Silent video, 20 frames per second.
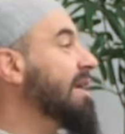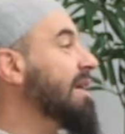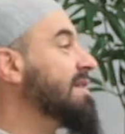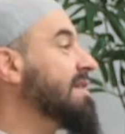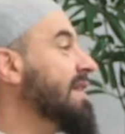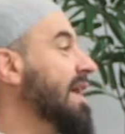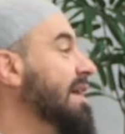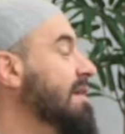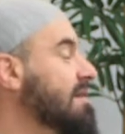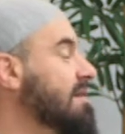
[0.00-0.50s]

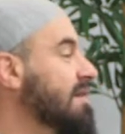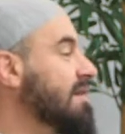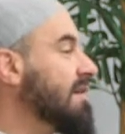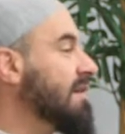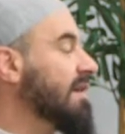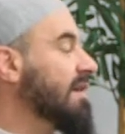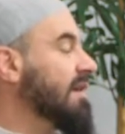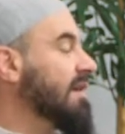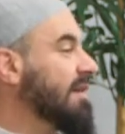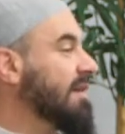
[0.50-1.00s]
then
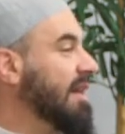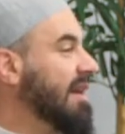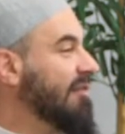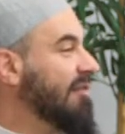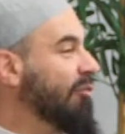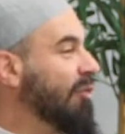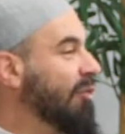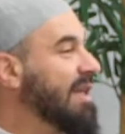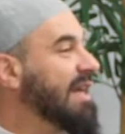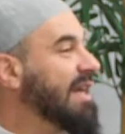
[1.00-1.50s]
that
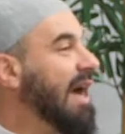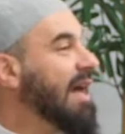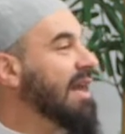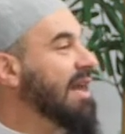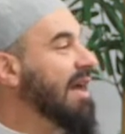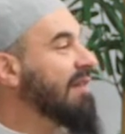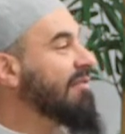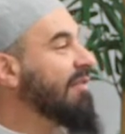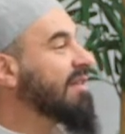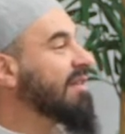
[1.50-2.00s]
if we can't
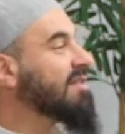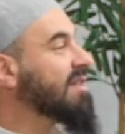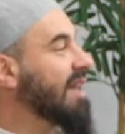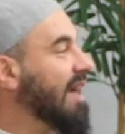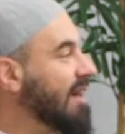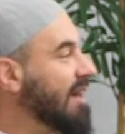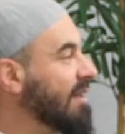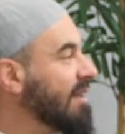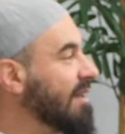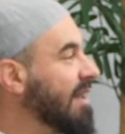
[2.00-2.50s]
have a
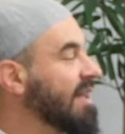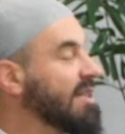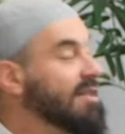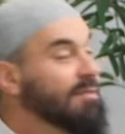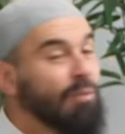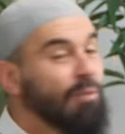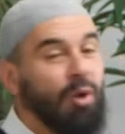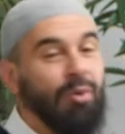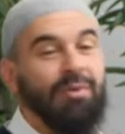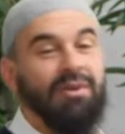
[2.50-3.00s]
tongue that is
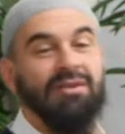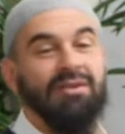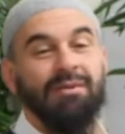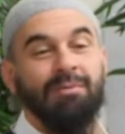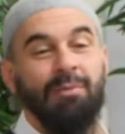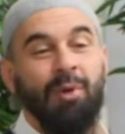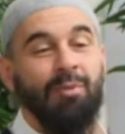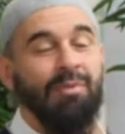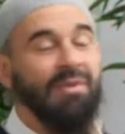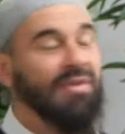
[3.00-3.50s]
moment to
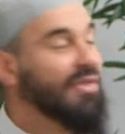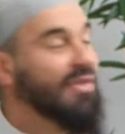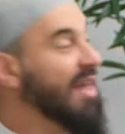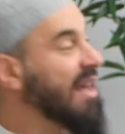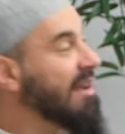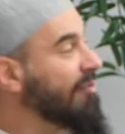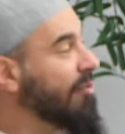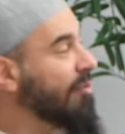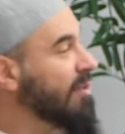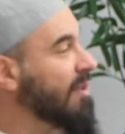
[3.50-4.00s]
moment
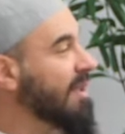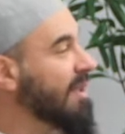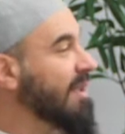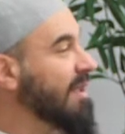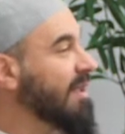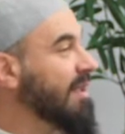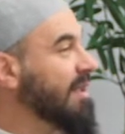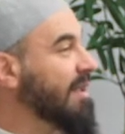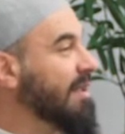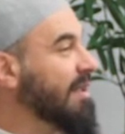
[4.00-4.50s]
thankful,
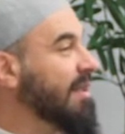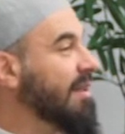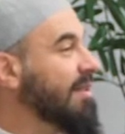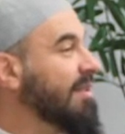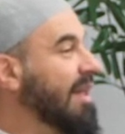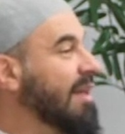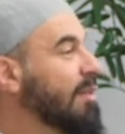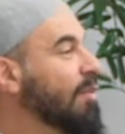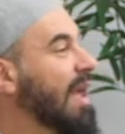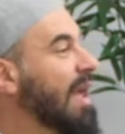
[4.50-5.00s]

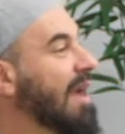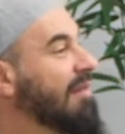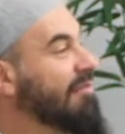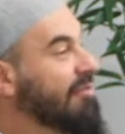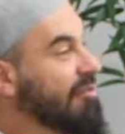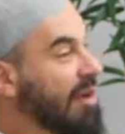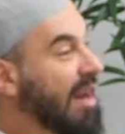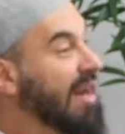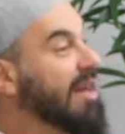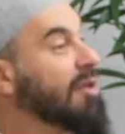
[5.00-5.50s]
then we have
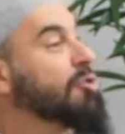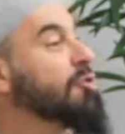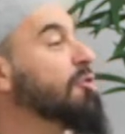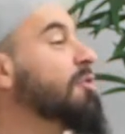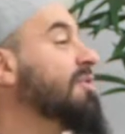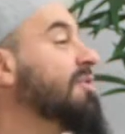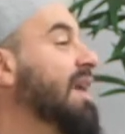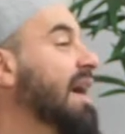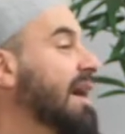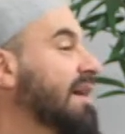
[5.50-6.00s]
gratitude
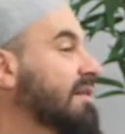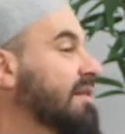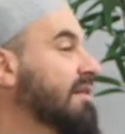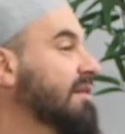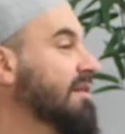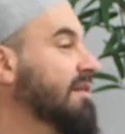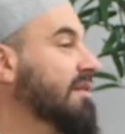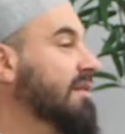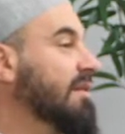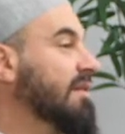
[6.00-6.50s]
of heart.
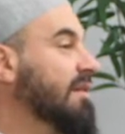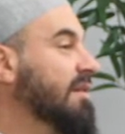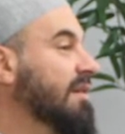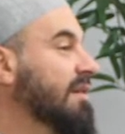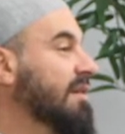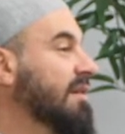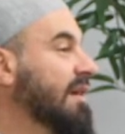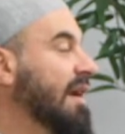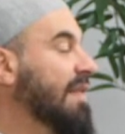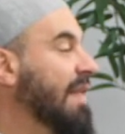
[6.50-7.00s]

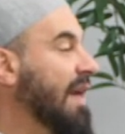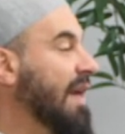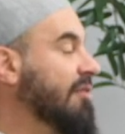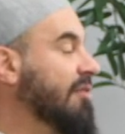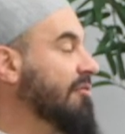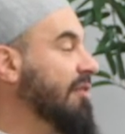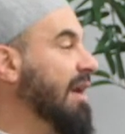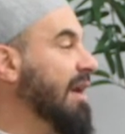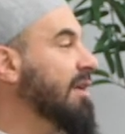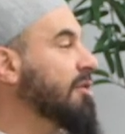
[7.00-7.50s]
And that
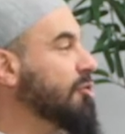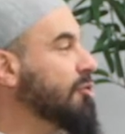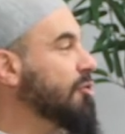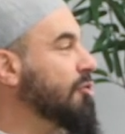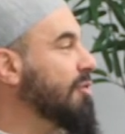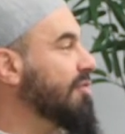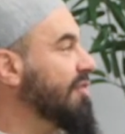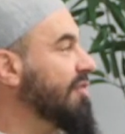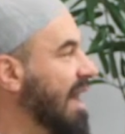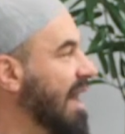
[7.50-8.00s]
gratitude
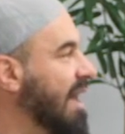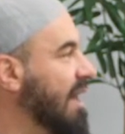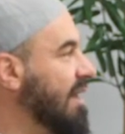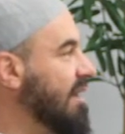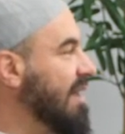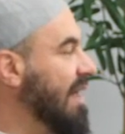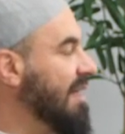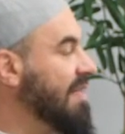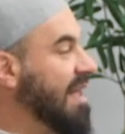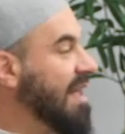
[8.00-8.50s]
of heart
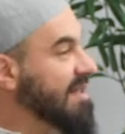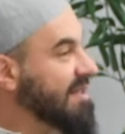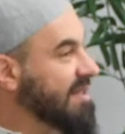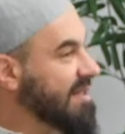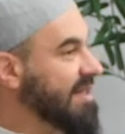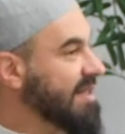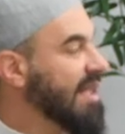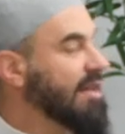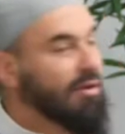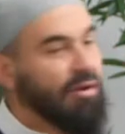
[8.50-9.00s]
and that
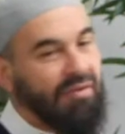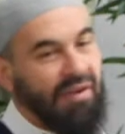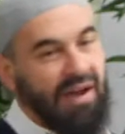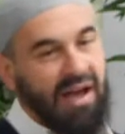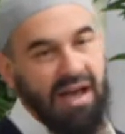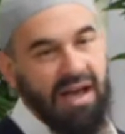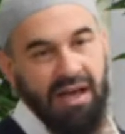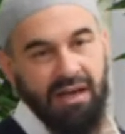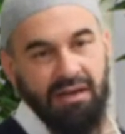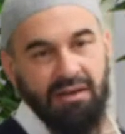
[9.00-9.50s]
state of
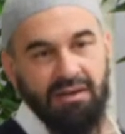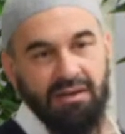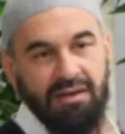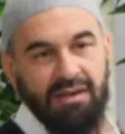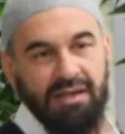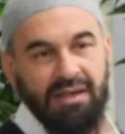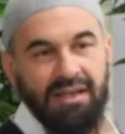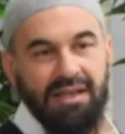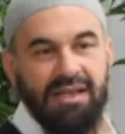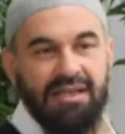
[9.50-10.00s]
heart
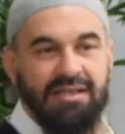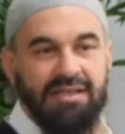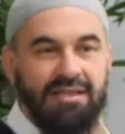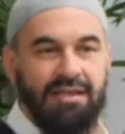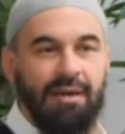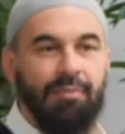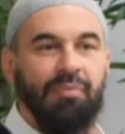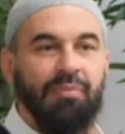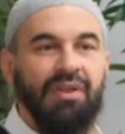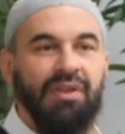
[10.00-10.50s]
is
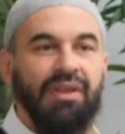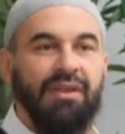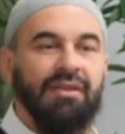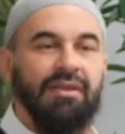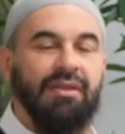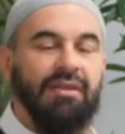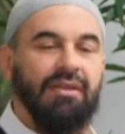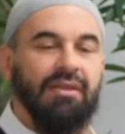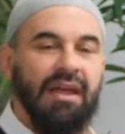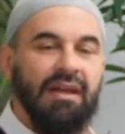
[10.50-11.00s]
something
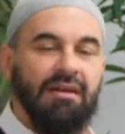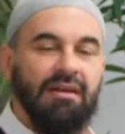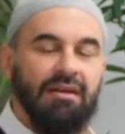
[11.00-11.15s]
that